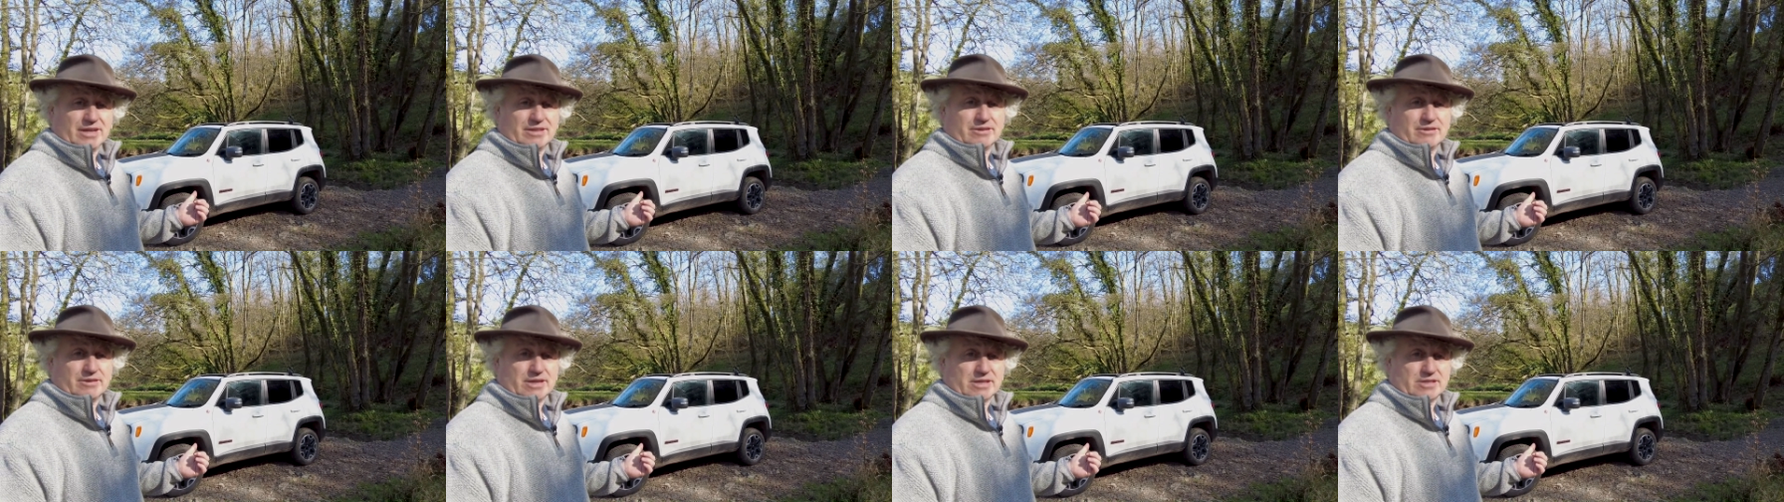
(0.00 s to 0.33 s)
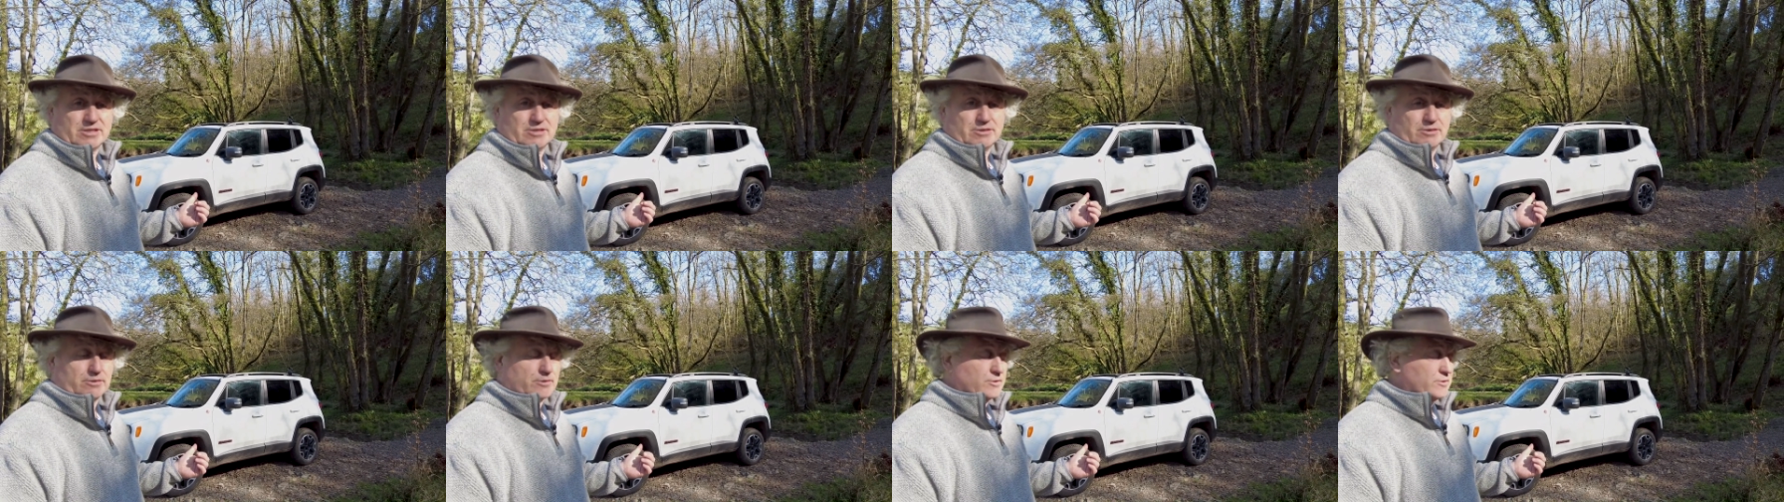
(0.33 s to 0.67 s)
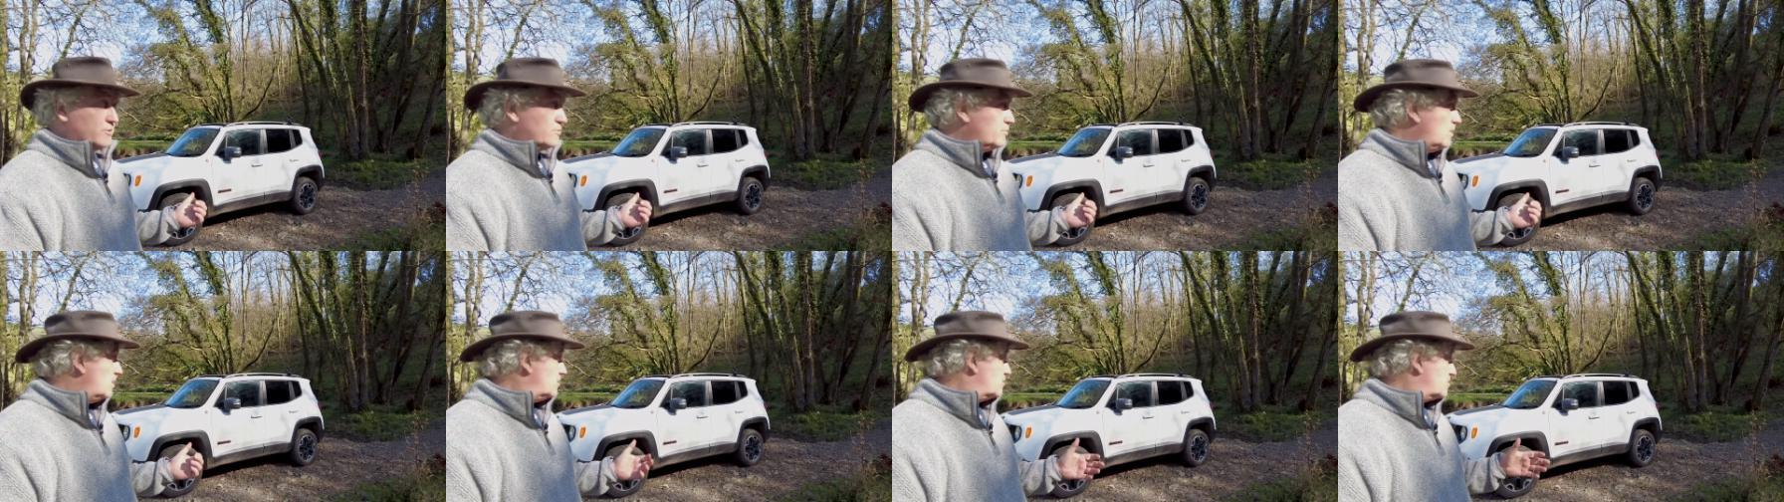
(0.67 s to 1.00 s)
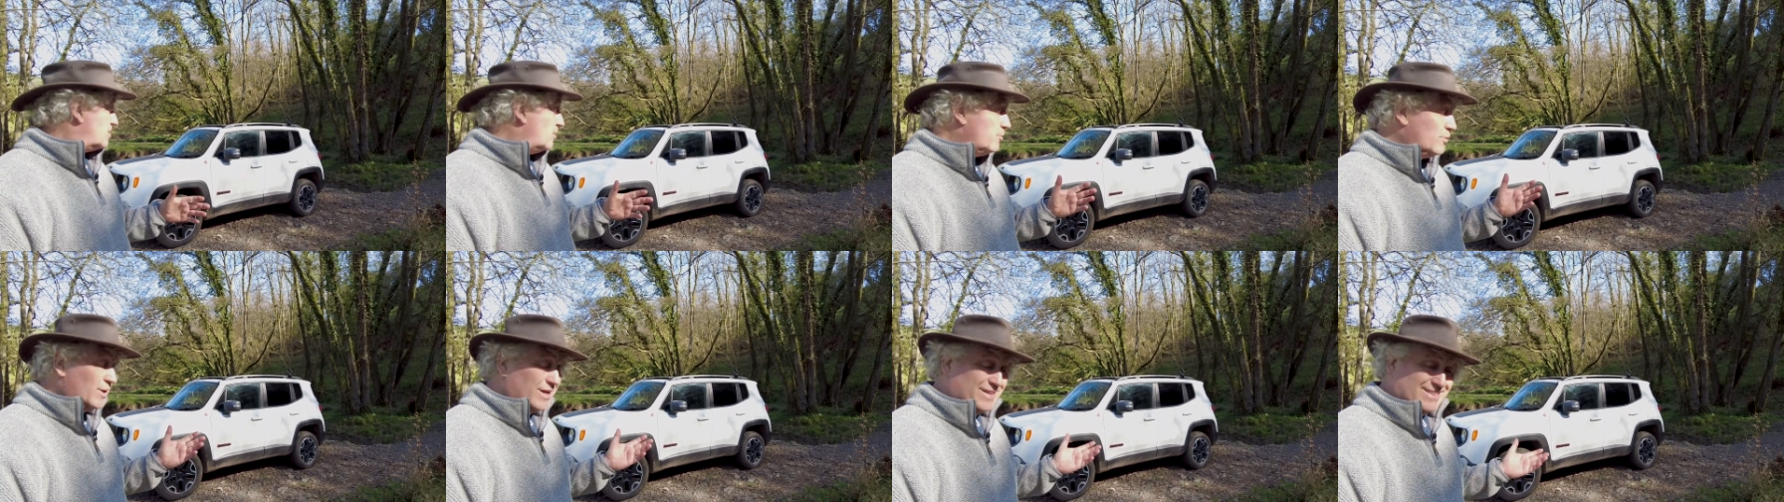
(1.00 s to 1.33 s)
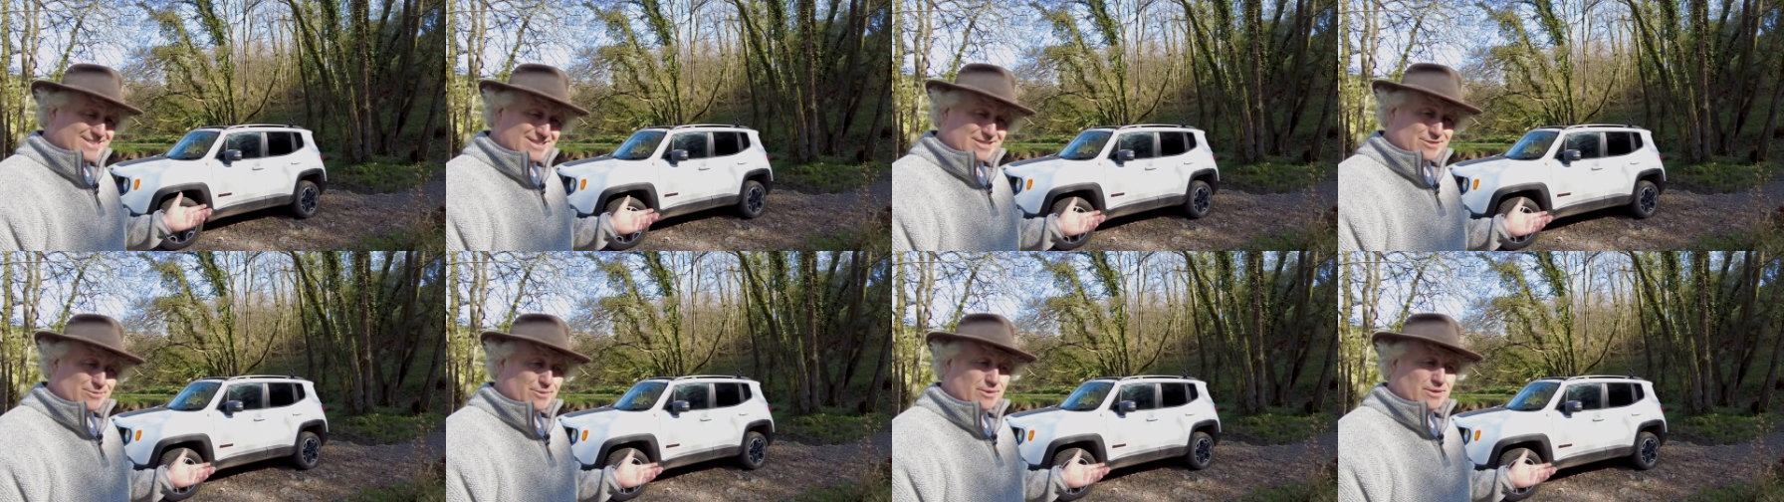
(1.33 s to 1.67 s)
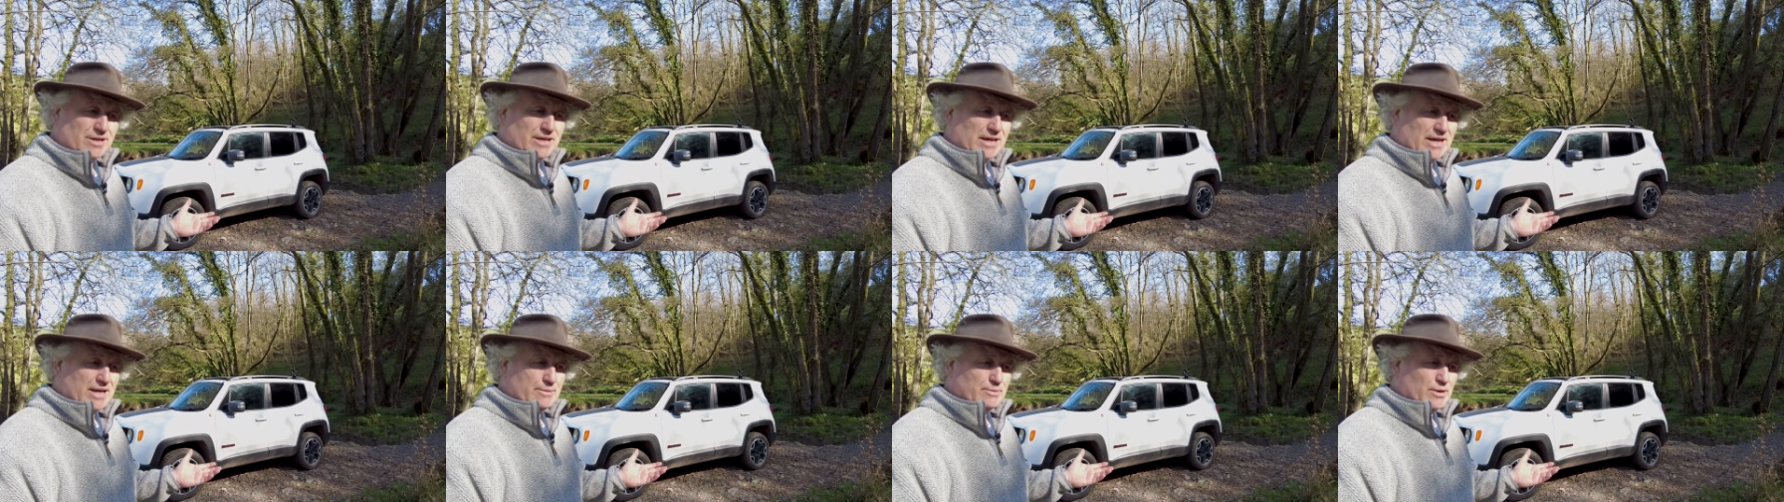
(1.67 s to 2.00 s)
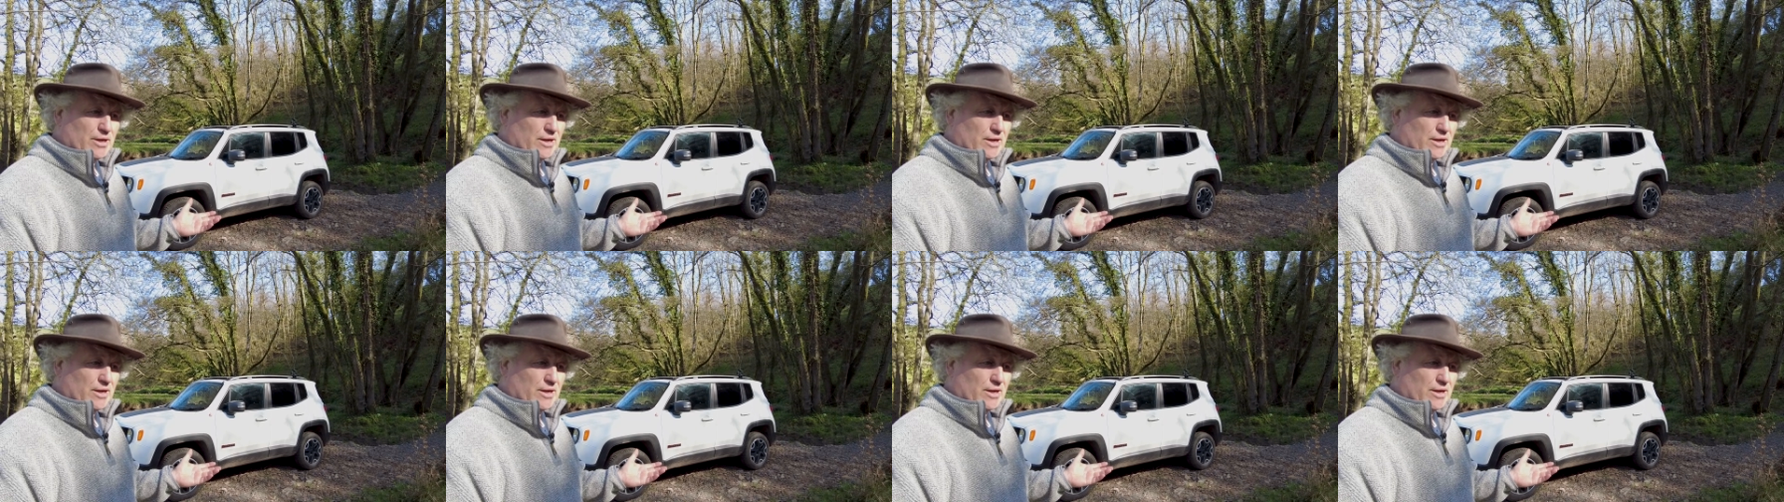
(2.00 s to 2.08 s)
other extra as well. So when this one came